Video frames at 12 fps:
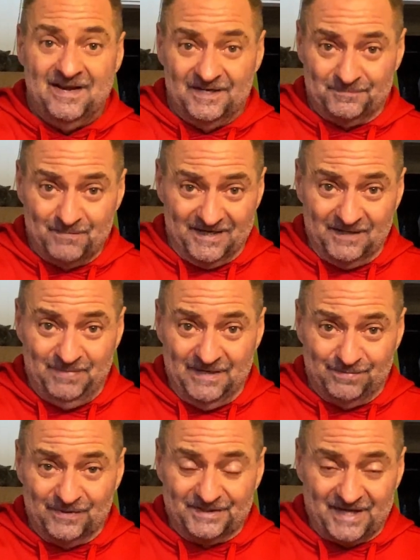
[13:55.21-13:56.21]
as many
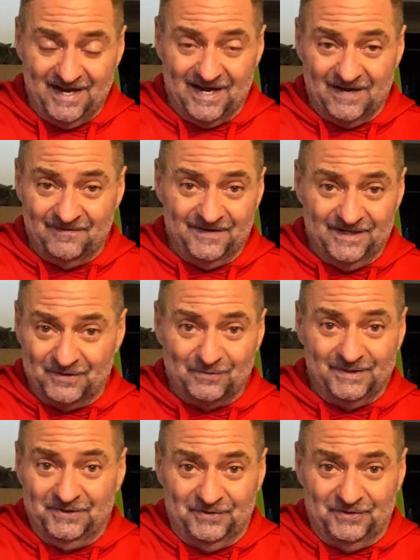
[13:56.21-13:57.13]
people as I have in only